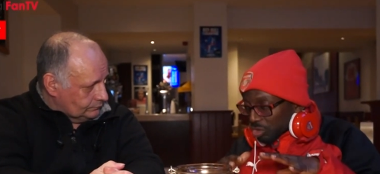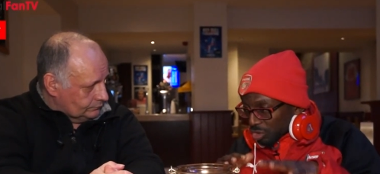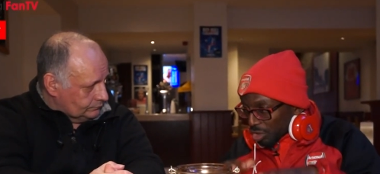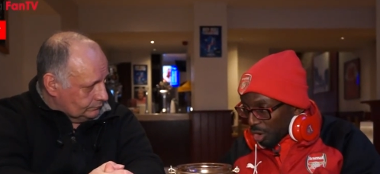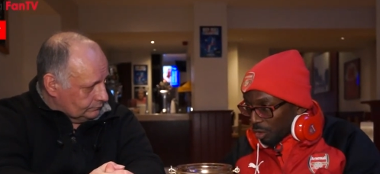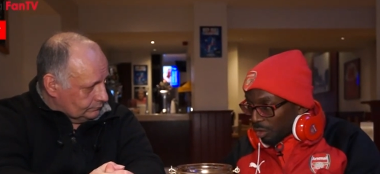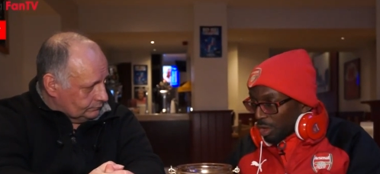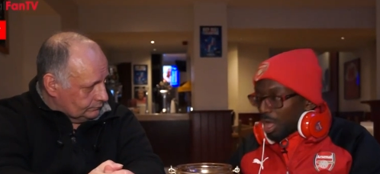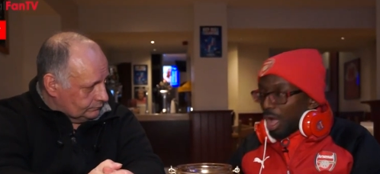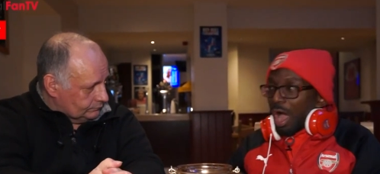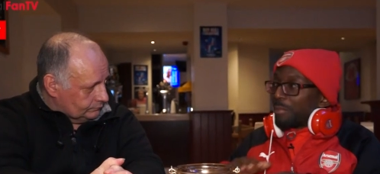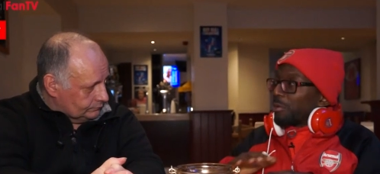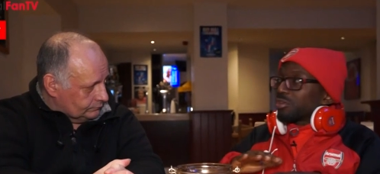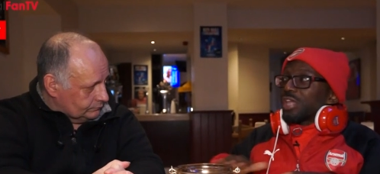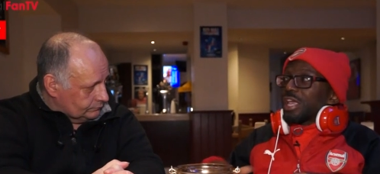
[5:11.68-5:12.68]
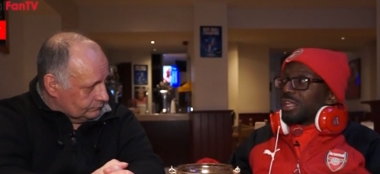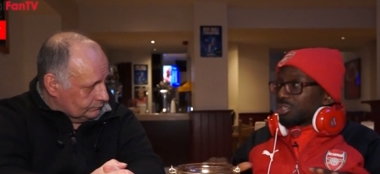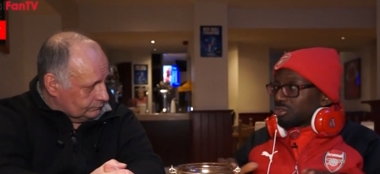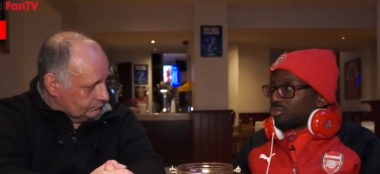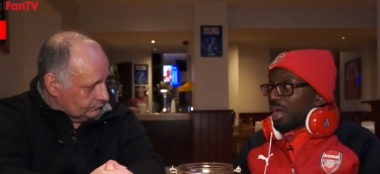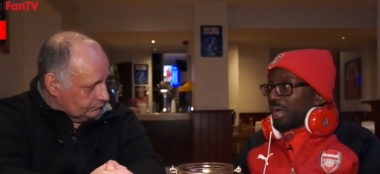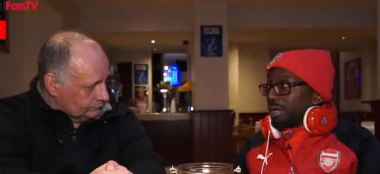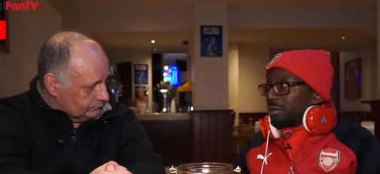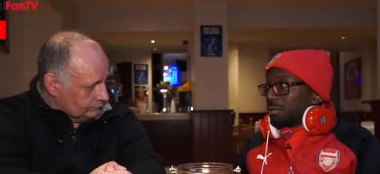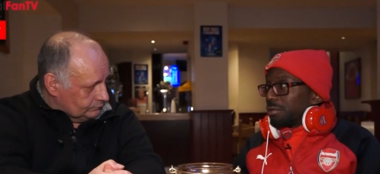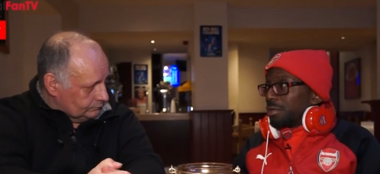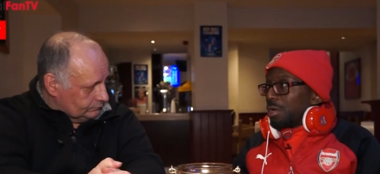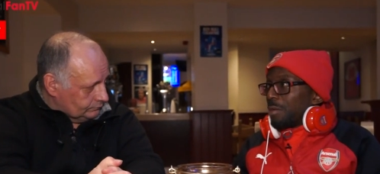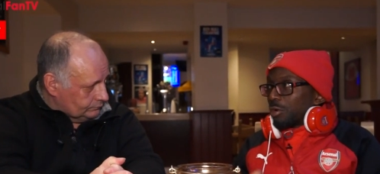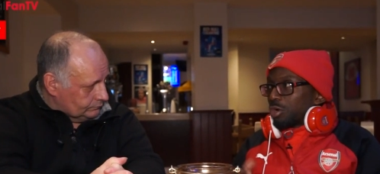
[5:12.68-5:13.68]
Speaker 1: Mm. So I'm not saying it's right
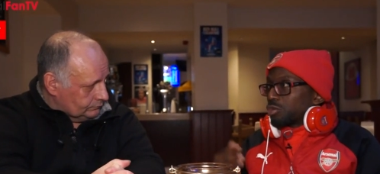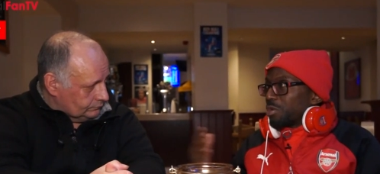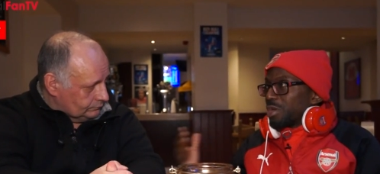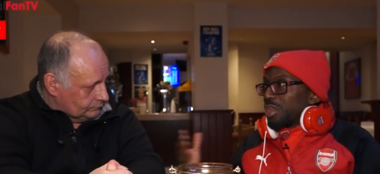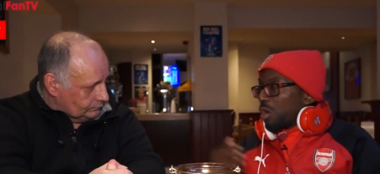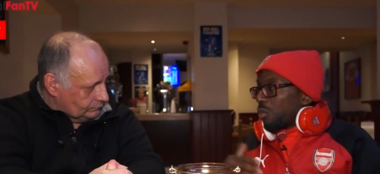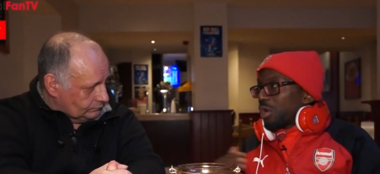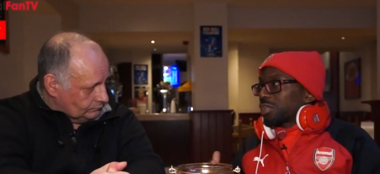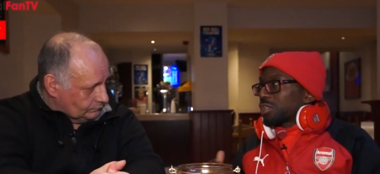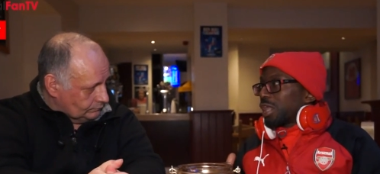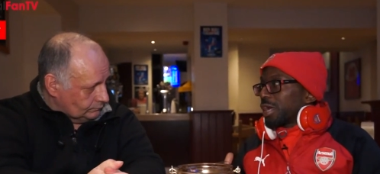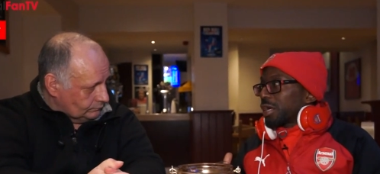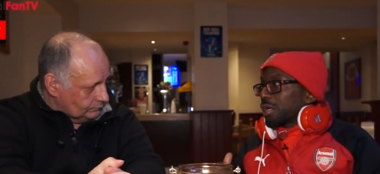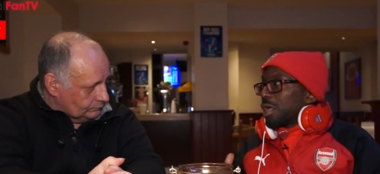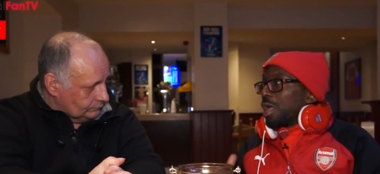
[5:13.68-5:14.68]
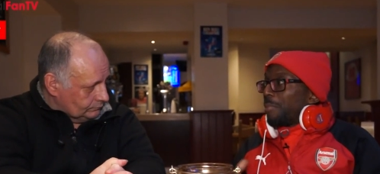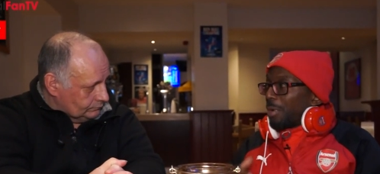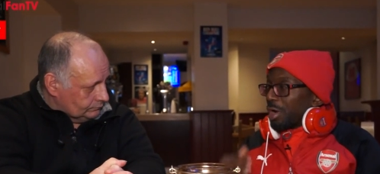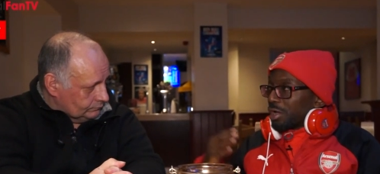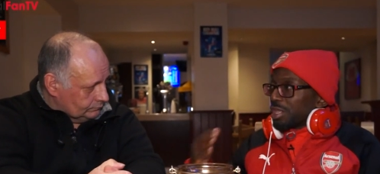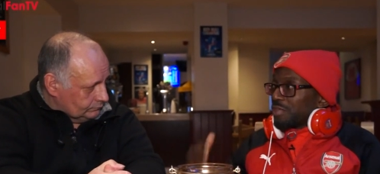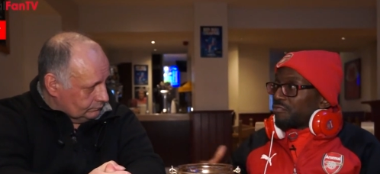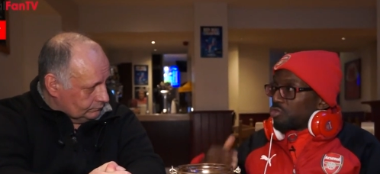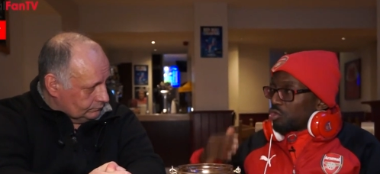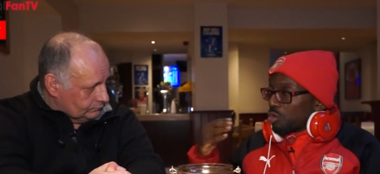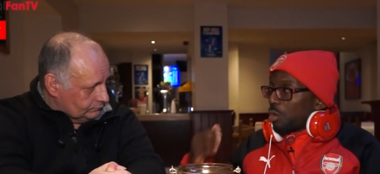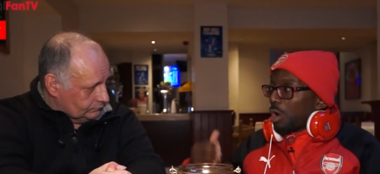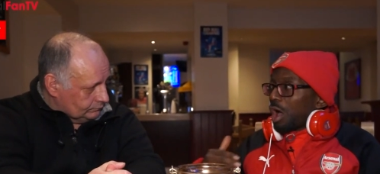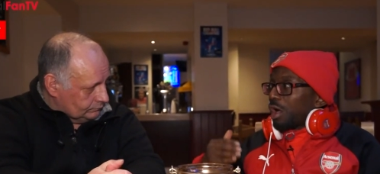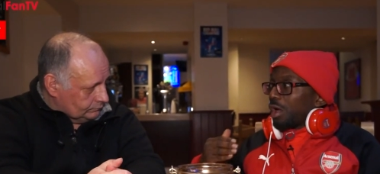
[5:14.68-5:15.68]
because we know what it's like, but if
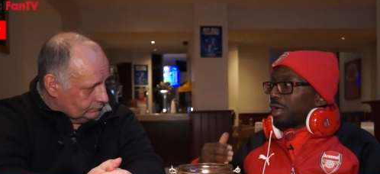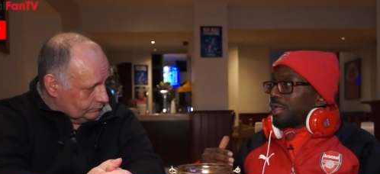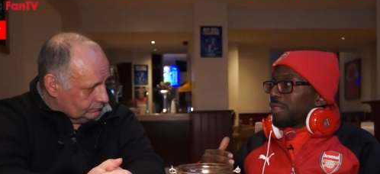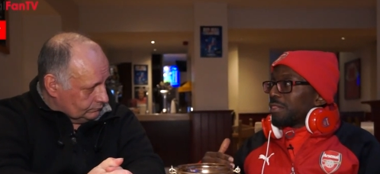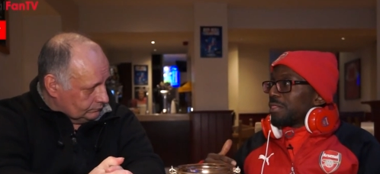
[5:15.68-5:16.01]
you are